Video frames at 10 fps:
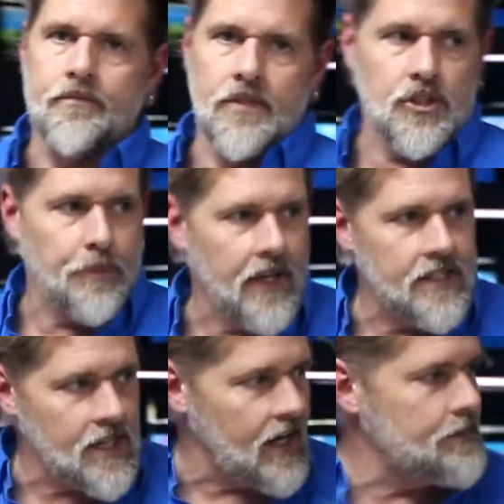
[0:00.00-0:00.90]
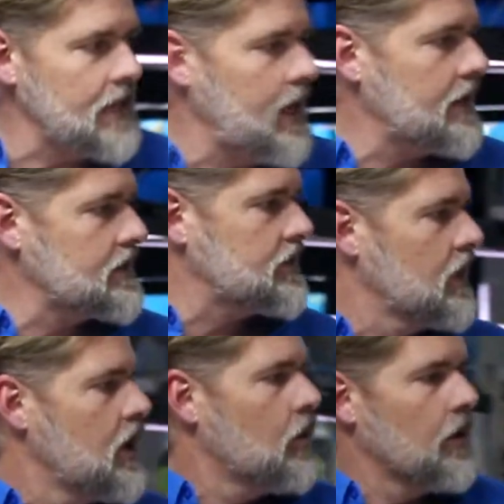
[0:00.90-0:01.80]
display type tanks,
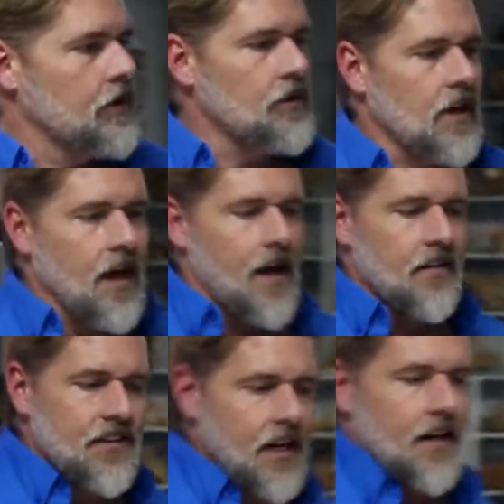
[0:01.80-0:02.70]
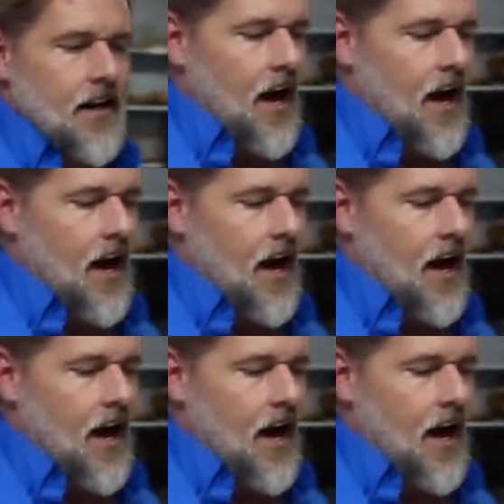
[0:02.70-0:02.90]
where you can kind of get an